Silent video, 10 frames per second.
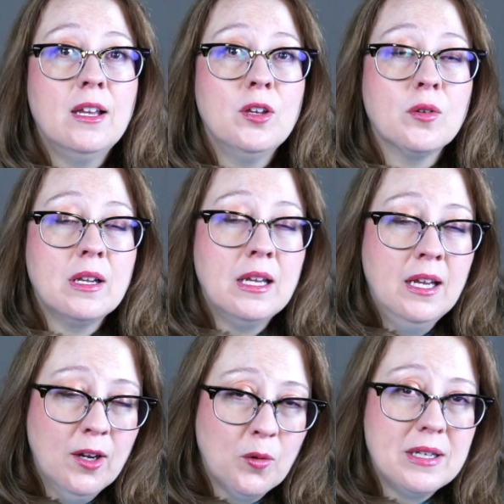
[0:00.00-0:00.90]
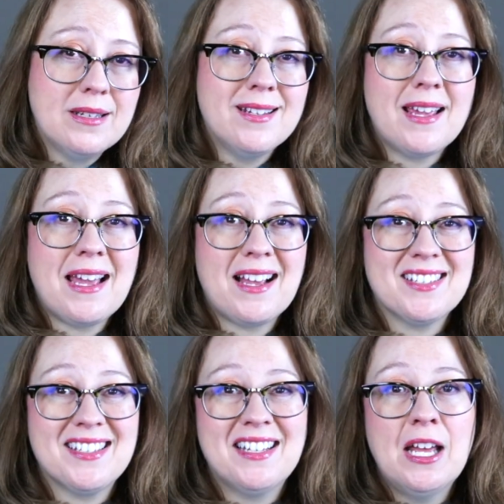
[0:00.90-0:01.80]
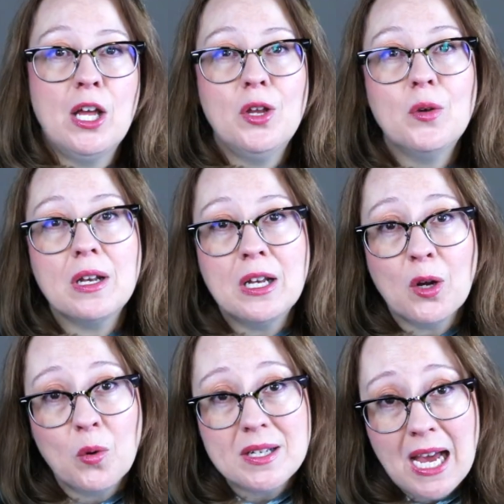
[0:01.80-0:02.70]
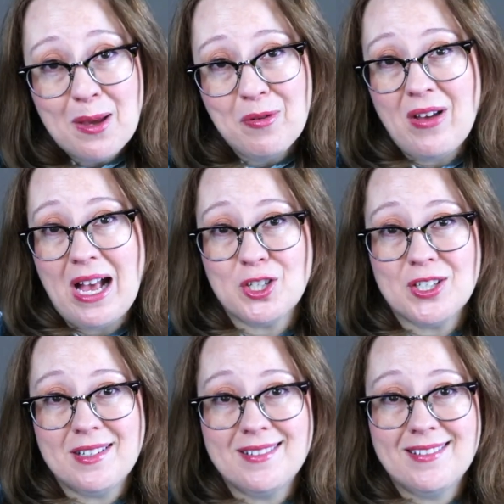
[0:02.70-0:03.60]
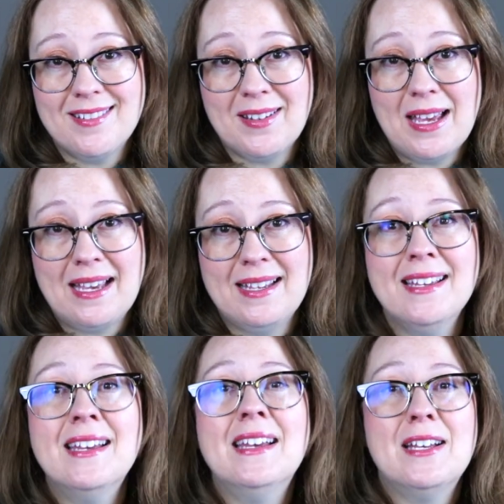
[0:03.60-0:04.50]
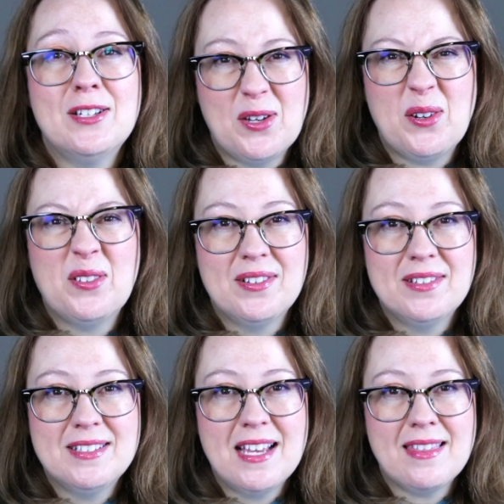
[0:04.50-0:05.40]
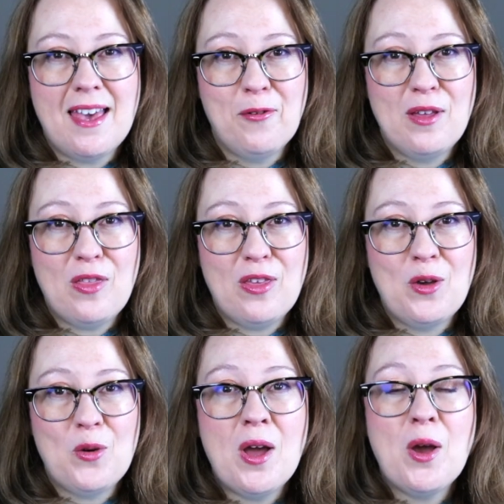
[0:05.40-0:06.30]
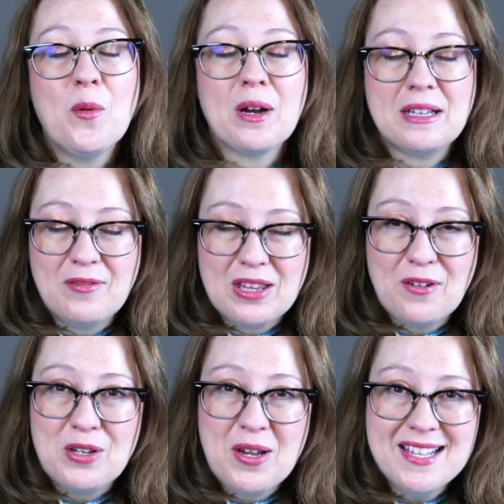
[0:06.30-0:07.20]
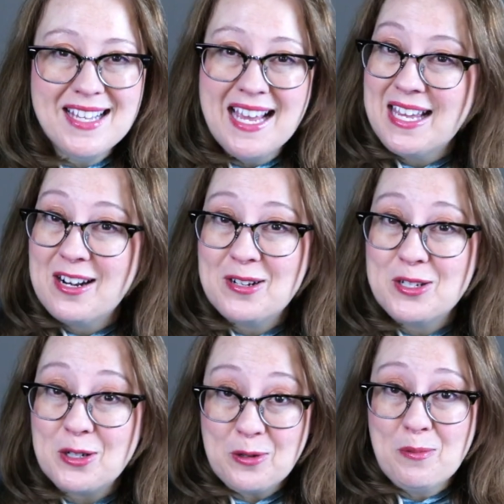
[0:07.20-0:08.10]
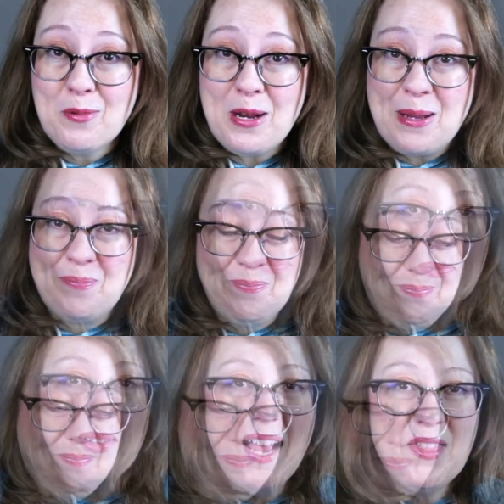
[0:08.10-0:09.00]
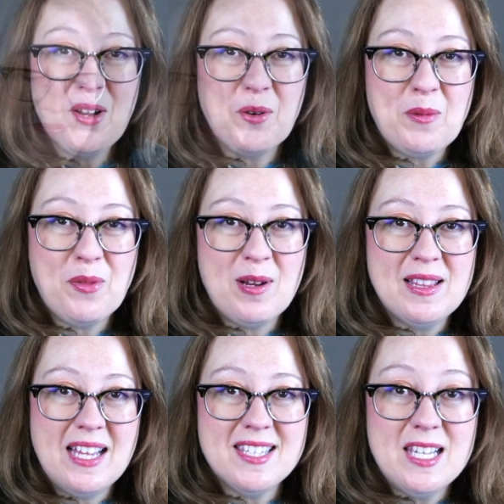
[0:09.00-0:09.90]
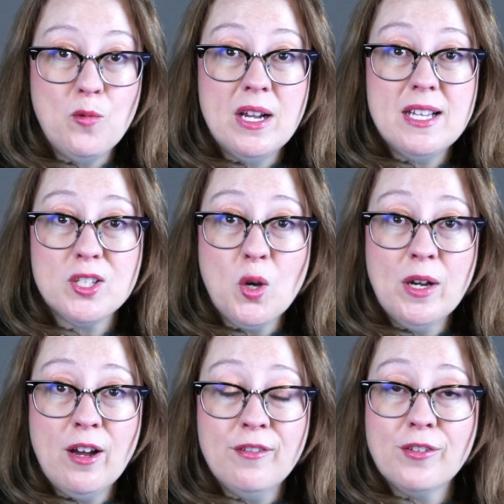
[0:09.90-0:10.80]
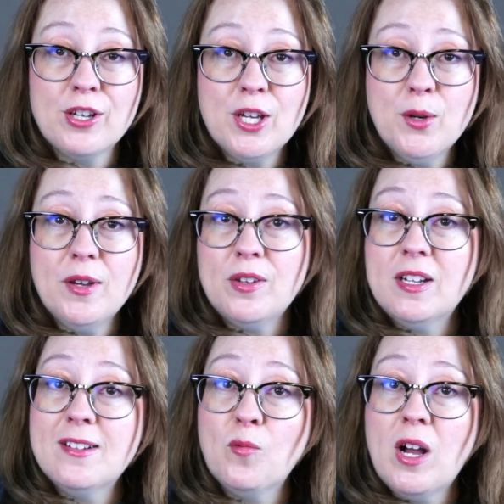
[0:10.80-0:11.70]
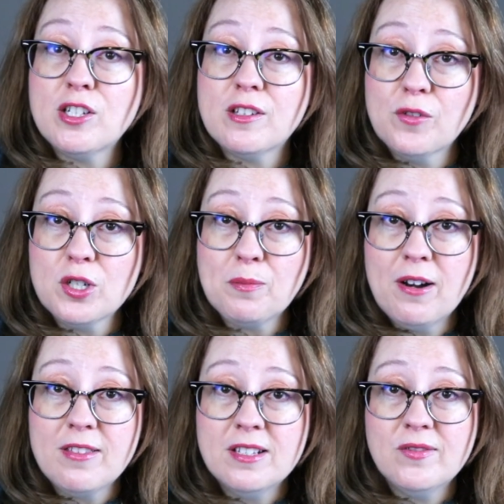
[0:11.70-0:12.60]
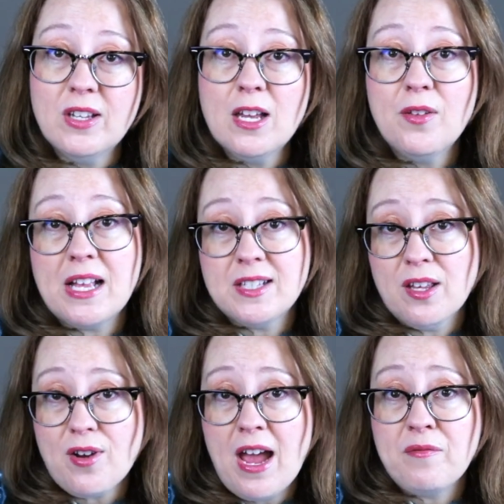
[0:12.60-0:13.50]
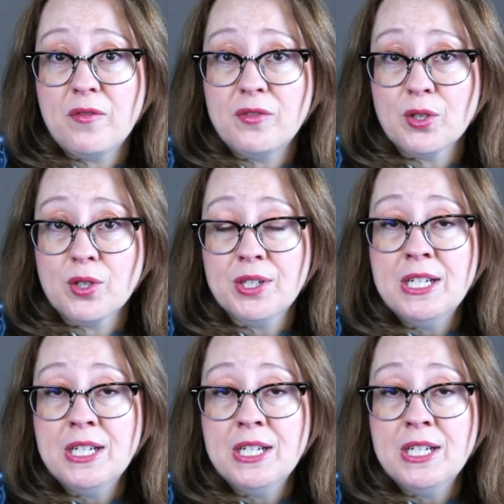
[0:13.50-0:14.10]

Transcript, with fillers: you can hear when to take action. You can hear what type of action. Okay. So take that with you. We're going to leave it there for you guys and get on to group three. Hi there, group three. Let's see what is going on for you. If you didn't watch the first part of this video, that's the other half of your